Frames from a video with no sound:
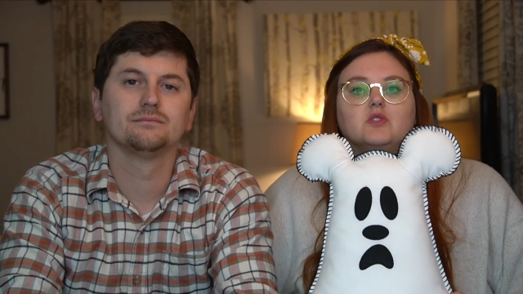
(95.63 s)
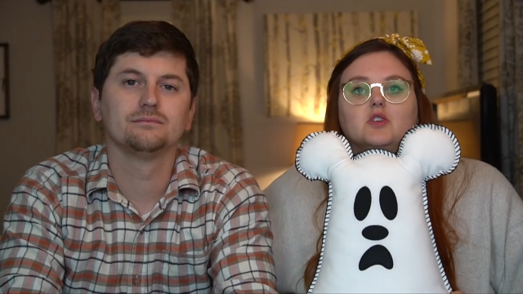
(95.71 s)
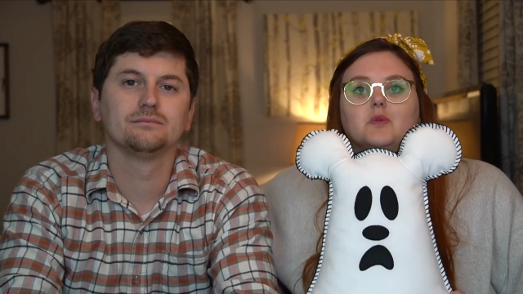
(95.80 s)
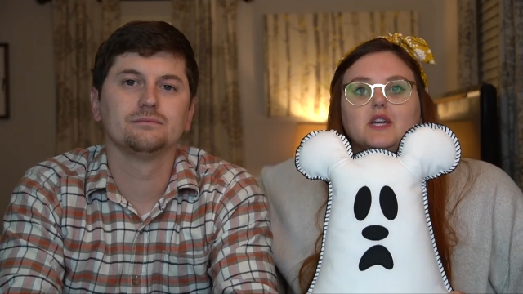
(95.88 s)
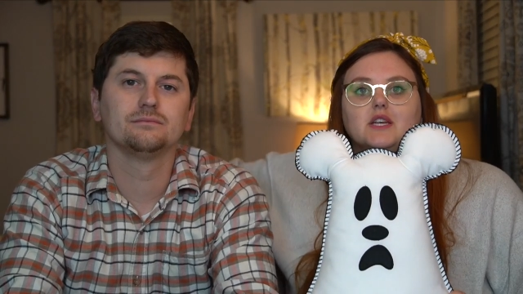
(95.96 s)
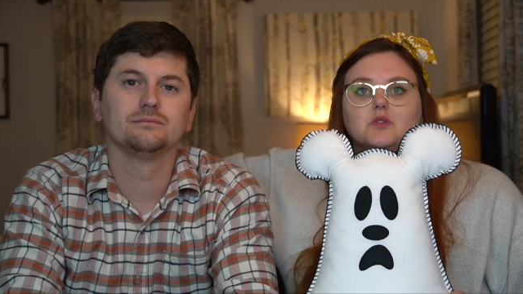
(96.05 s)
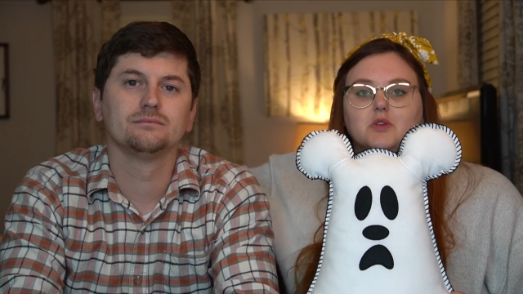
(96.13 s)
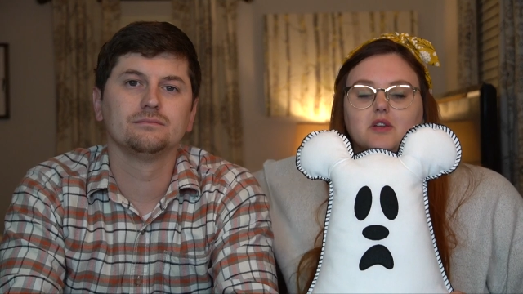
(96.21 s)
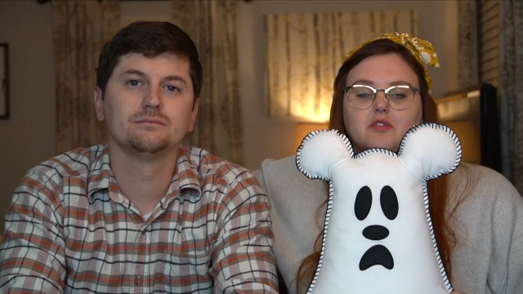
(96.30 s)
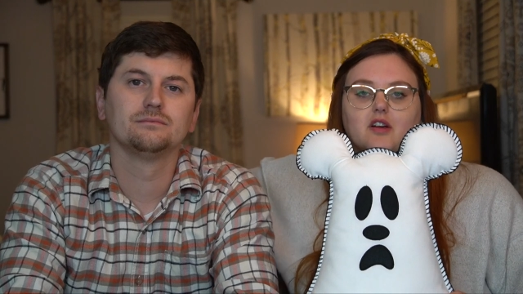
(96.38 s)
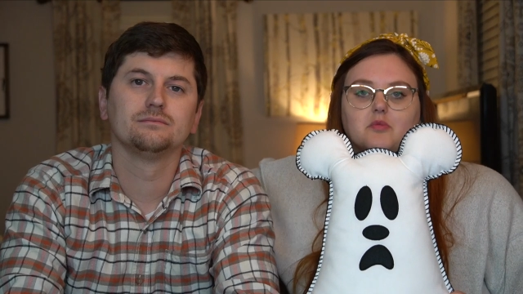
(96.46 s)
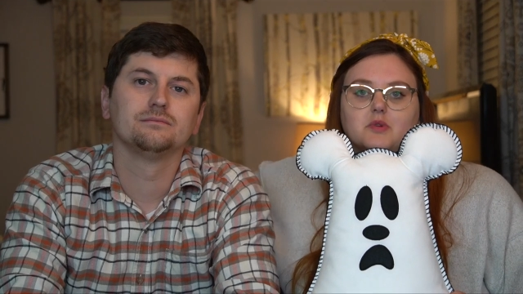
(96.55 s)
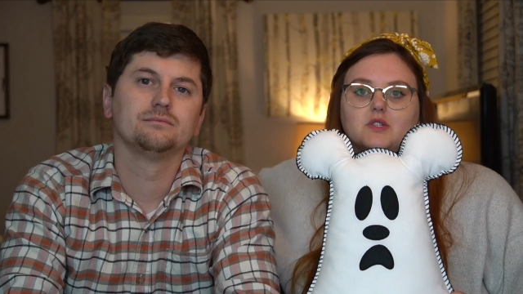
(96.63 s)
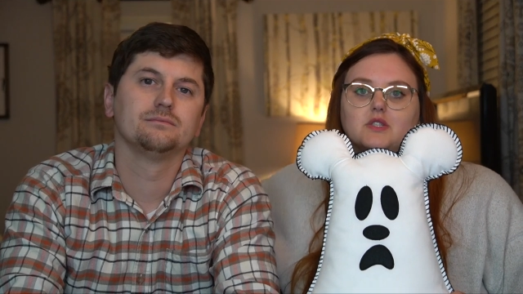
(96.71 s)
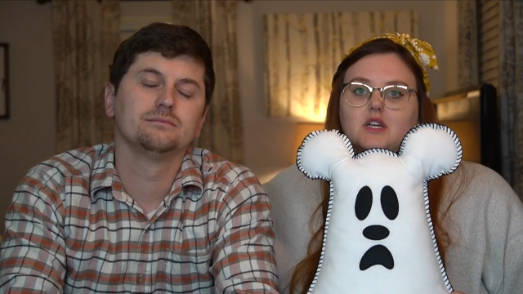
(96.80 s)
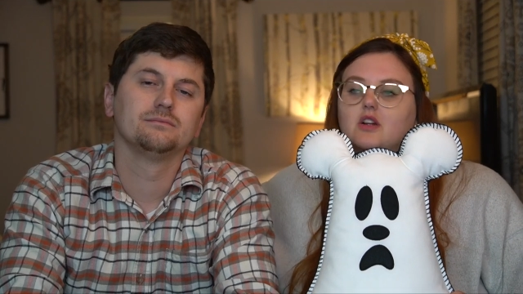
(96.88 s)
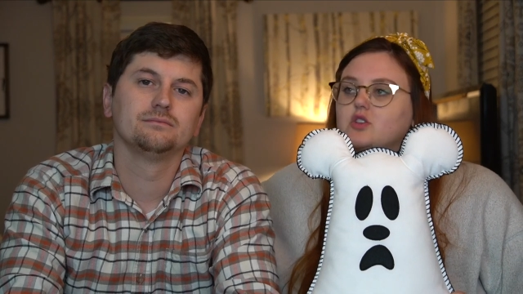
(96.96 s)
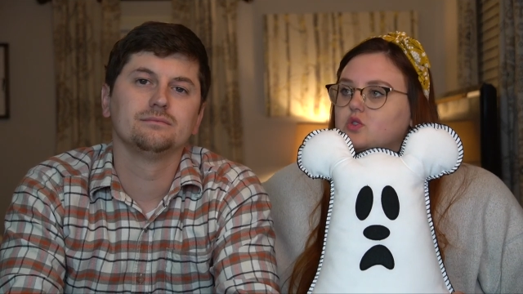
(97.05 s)
Speaker 1: so we get twenty five
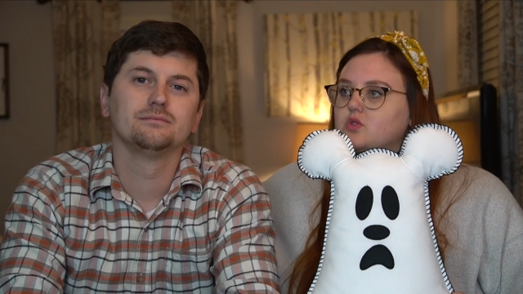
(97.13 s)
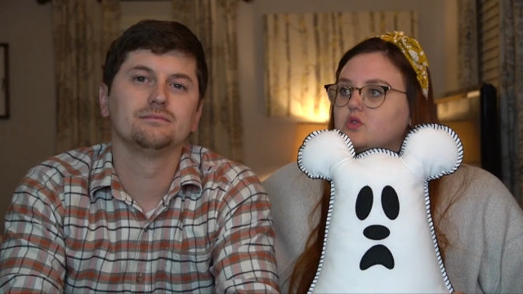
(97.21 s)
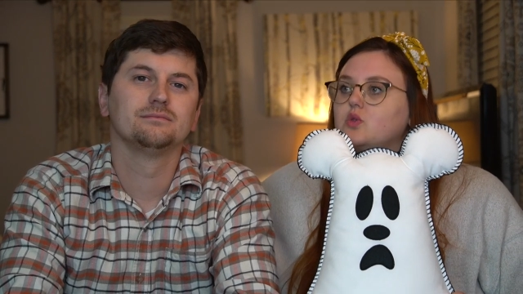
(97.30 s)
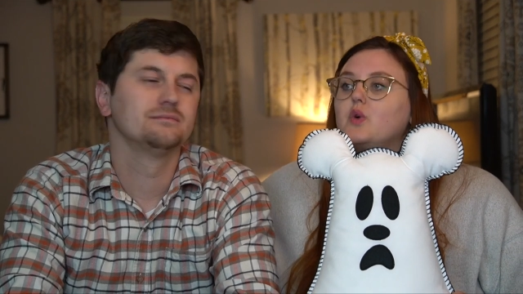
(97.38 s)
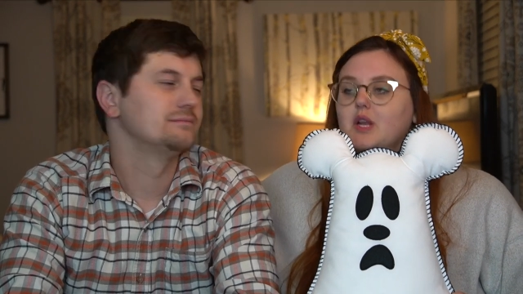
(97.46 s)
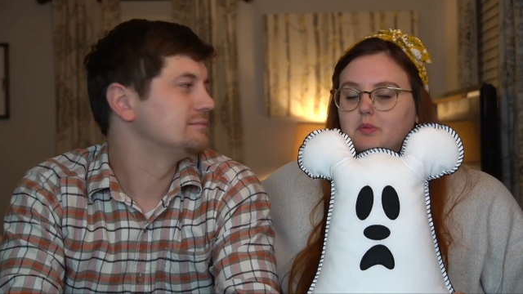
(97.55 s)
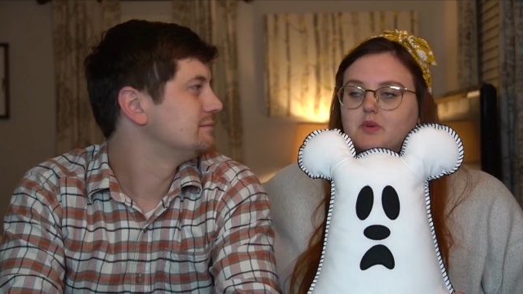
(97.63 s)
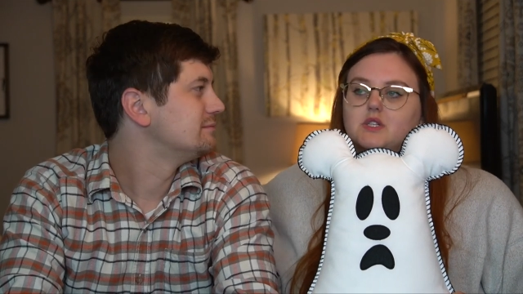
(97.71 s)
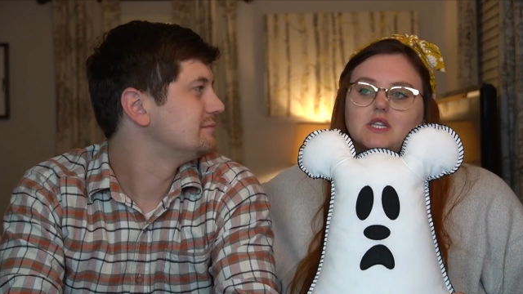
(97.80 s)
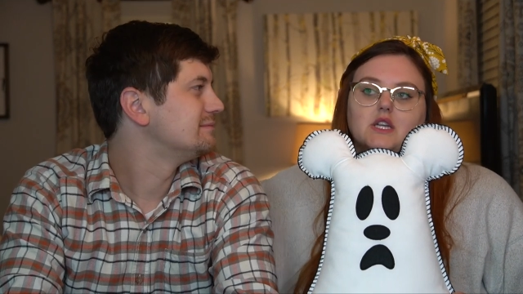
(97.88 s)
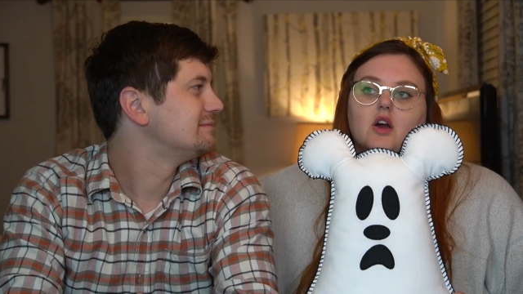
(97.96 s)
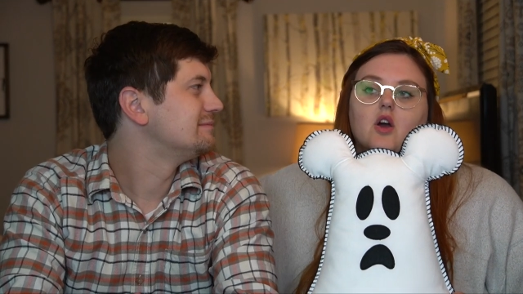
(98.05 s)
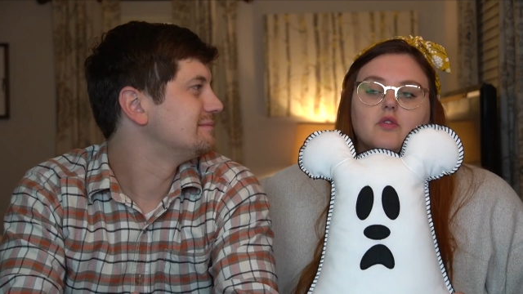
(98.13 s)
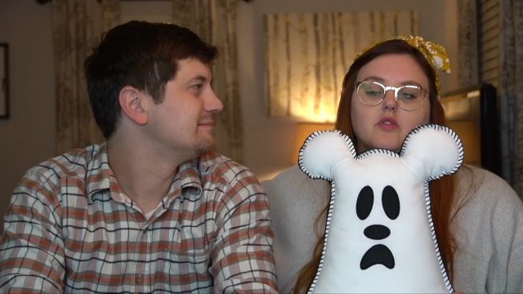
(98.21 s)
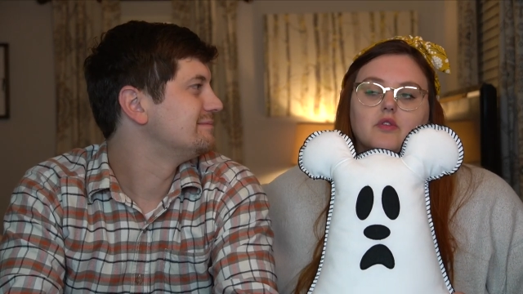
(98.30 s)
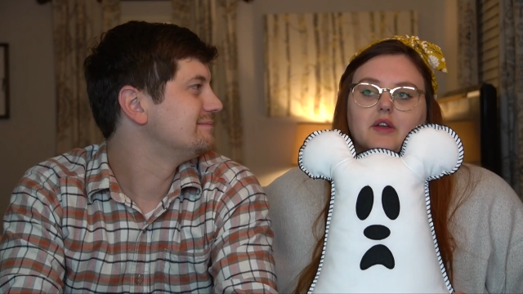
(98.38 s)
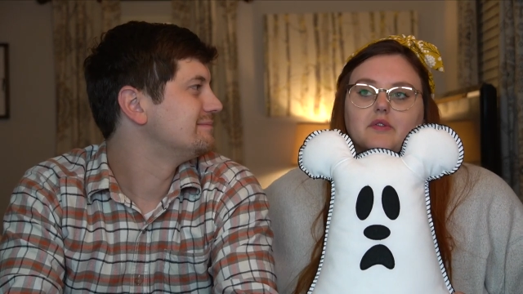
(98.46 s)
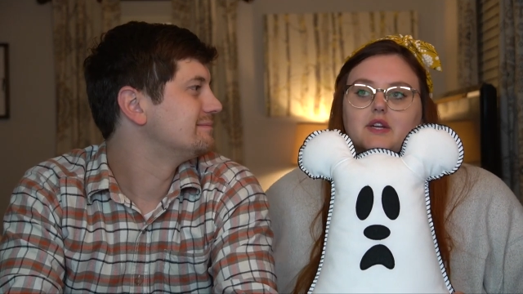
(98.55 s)
percent or twenty percent off of
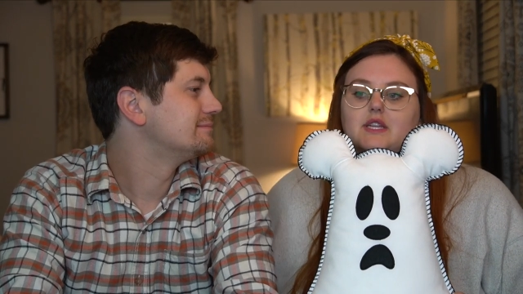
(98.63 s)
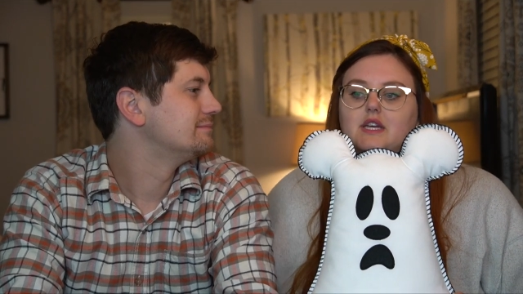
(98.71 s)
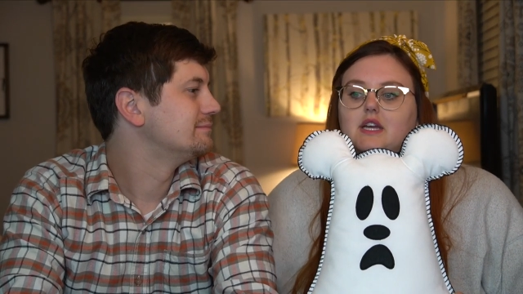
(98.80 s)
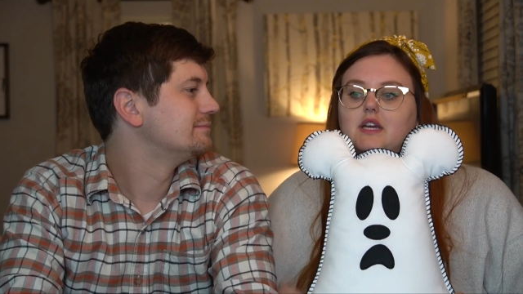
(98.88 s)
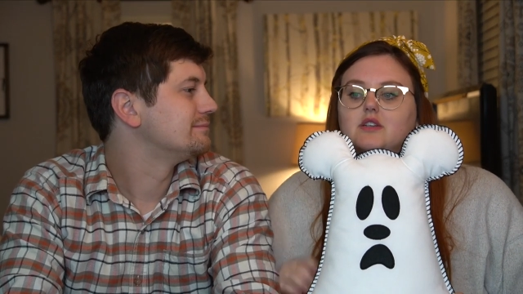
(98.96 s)
everything.